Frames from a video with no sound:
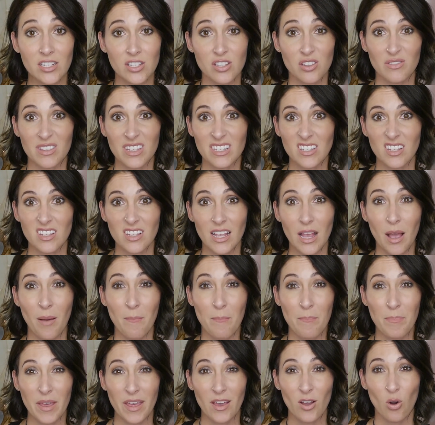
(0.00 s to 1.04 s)
So this is like
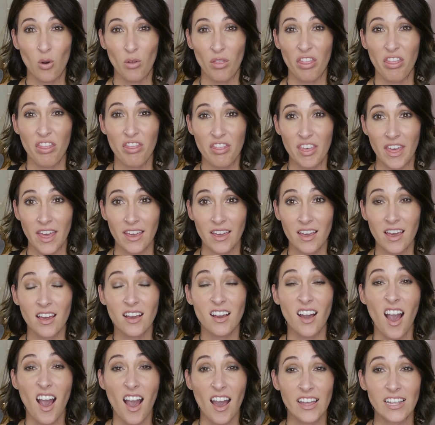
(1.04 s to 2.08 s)
a big old thick
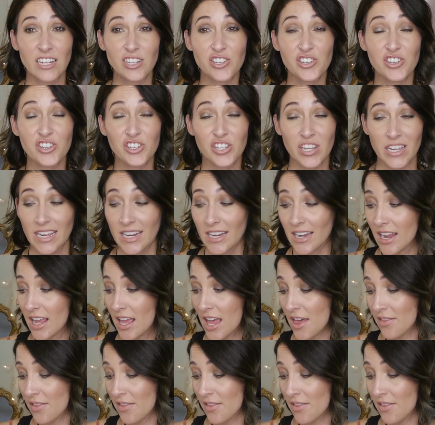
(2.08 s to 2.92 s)
cotton sheet